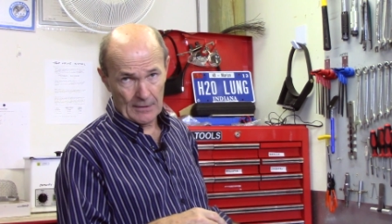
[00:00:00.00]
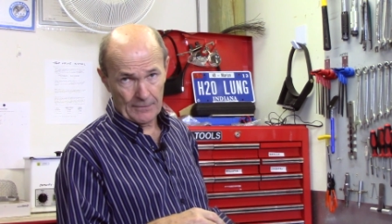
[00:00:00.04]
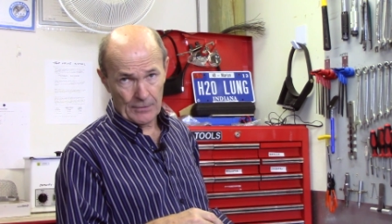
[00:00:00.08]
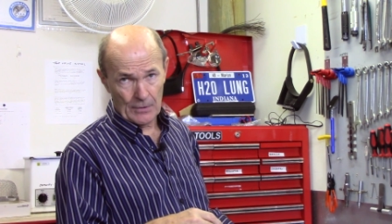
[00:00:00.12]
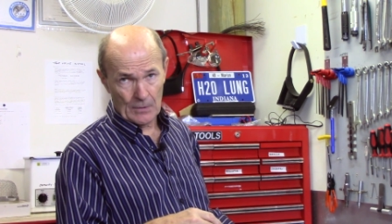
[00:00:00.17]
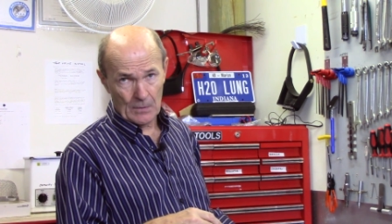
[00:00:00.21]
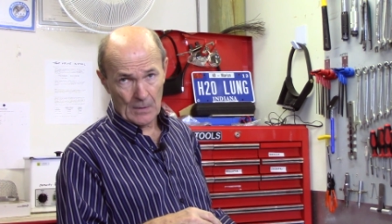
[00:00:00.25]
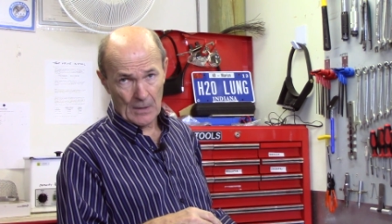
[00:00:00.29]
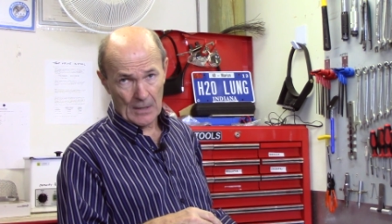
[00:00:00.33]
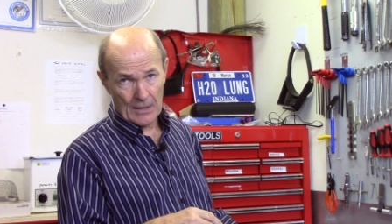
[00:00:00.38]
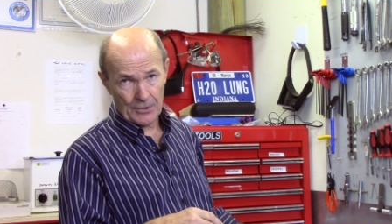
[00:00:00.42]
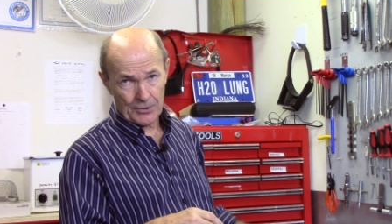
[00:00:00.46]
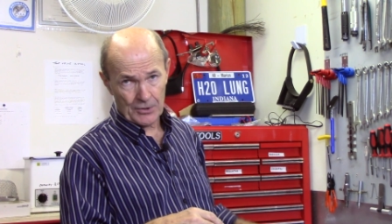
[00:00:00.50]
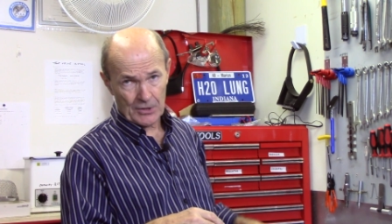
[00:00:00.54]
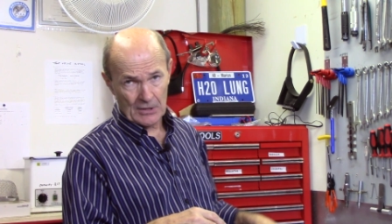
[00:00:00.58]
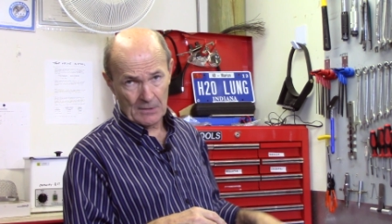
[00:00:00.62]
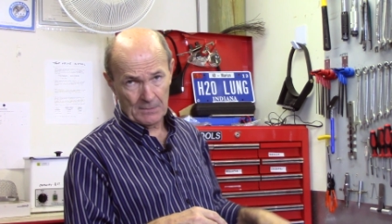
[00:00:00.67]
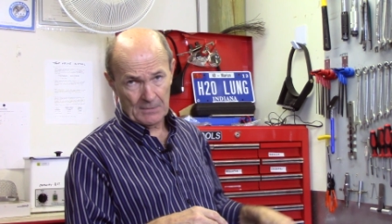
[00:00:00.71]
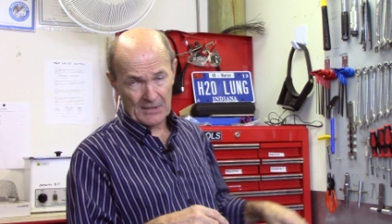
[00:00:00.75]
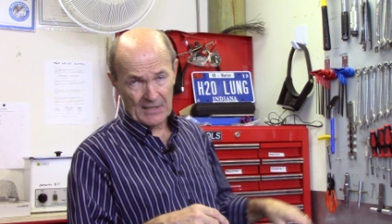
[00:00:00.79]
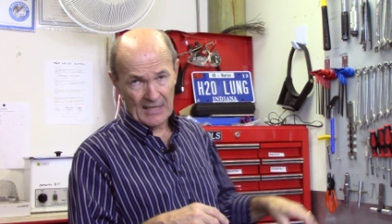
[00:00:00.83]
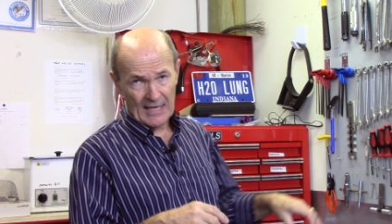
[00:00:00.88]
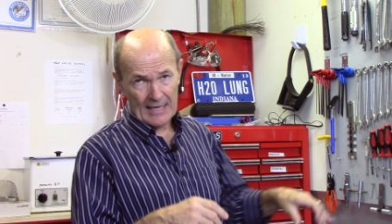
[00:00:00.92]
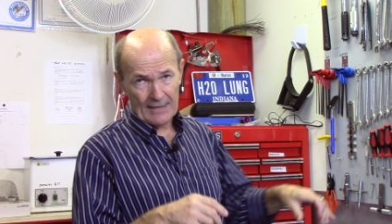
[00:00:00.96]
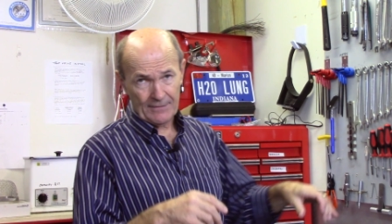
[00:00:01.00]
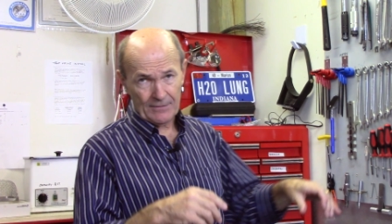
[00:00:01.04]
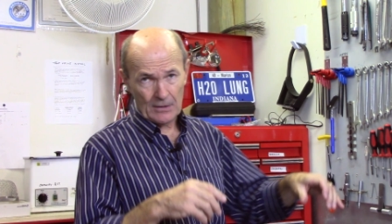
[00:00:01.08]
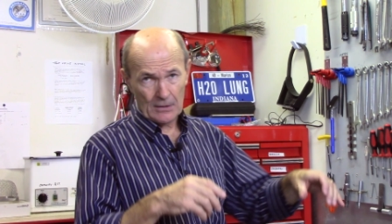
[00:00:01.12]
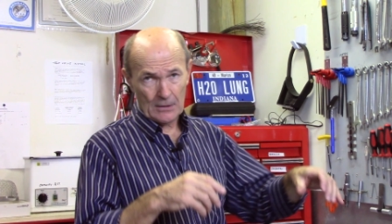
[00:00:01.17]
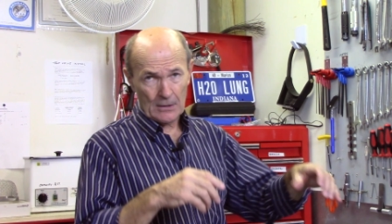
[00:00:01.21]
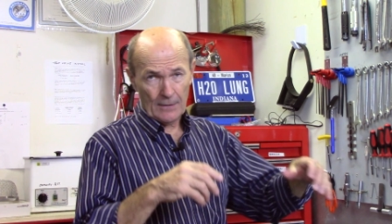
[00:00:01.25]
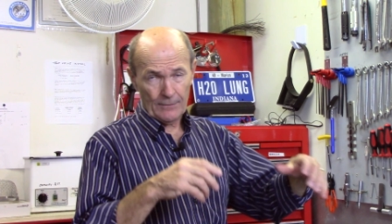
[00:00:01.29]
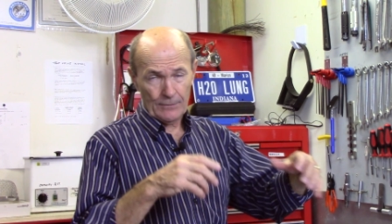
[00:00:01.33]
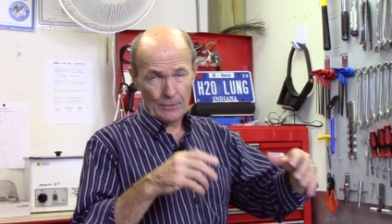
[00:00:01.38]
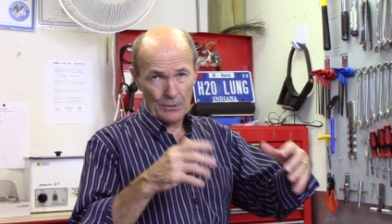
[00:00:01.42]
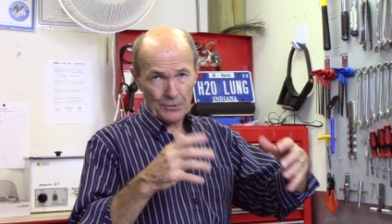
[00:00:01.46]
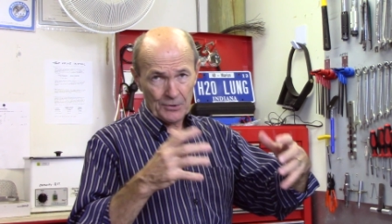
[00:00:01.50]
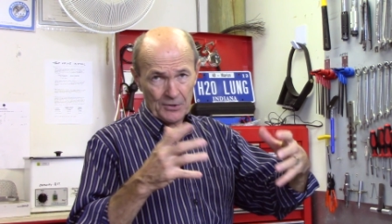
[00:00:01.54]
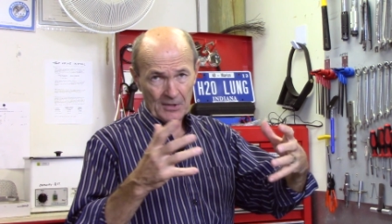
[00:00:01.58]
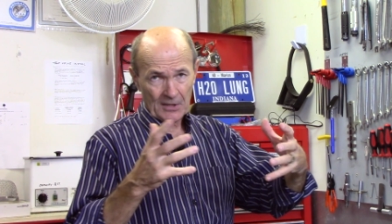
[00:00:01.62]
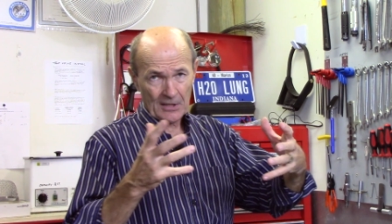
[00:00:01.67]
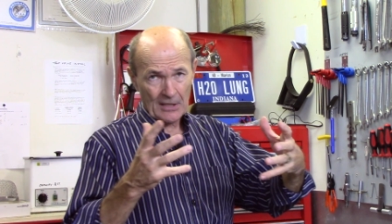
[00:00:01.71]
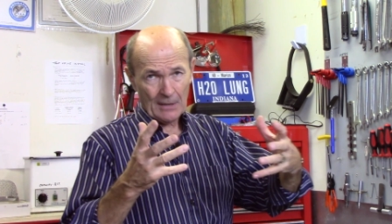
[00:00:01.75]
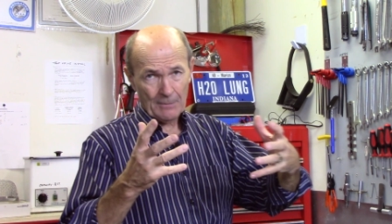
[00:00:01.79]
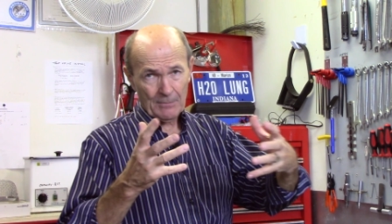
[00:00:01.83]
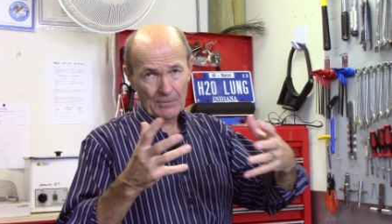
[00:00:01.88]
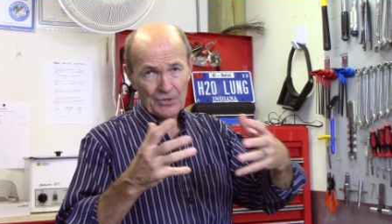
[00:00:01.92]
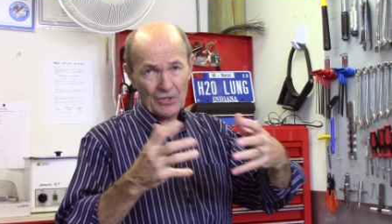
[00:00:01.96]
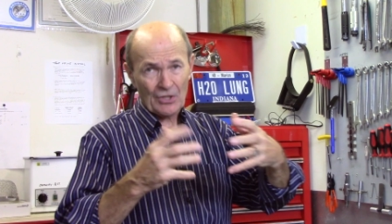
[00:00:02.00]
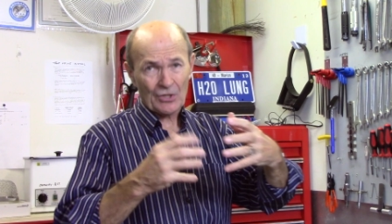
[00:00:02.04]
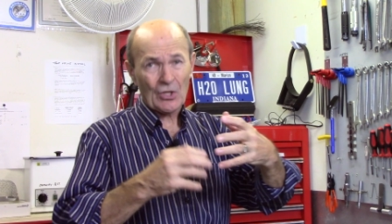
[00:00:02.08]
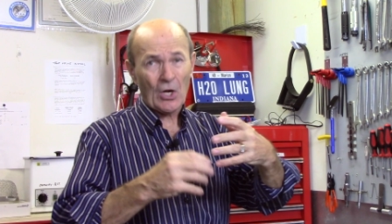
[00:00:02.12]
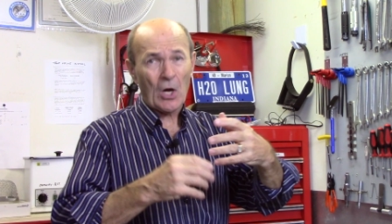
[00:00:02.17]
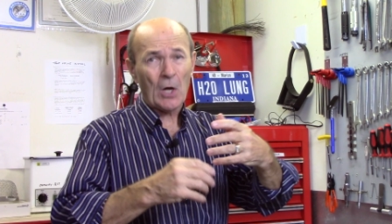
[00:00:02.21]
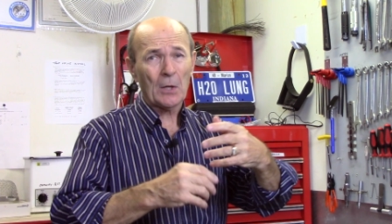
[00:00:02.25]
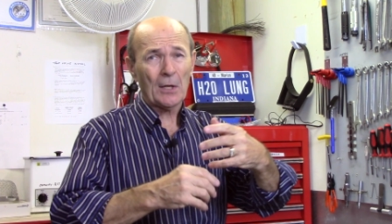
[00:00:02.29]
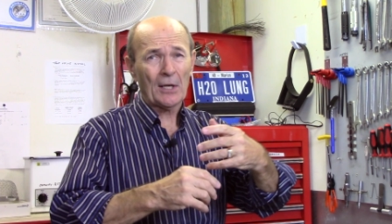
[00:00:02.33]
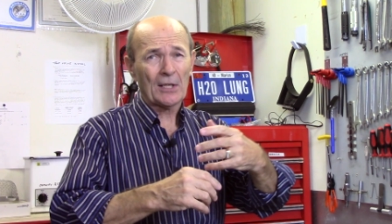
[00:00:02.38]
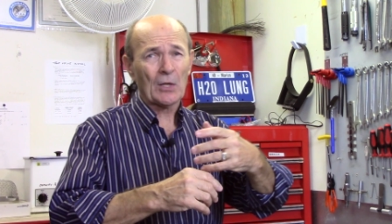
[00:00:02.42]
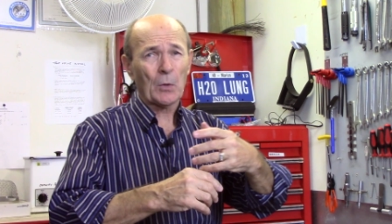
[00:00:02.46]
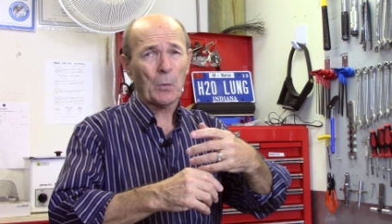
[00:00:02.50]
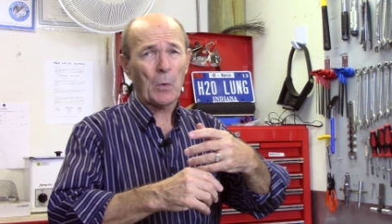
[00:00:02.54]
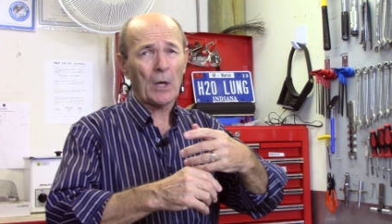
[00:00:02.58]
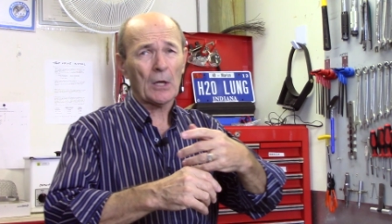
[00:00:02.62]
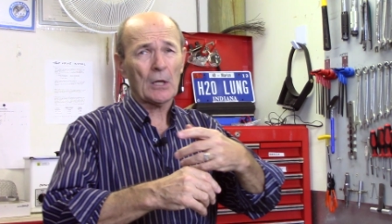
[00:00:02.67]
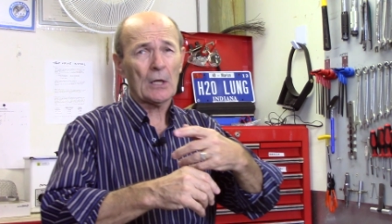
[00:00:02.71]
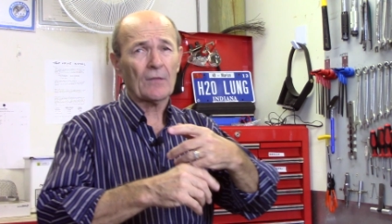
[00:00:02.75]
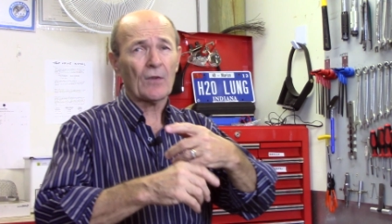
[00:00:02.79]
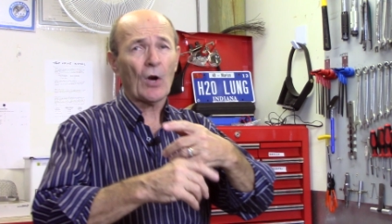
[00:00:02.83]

if you are a scuba diver and you've used a compass at all underwater,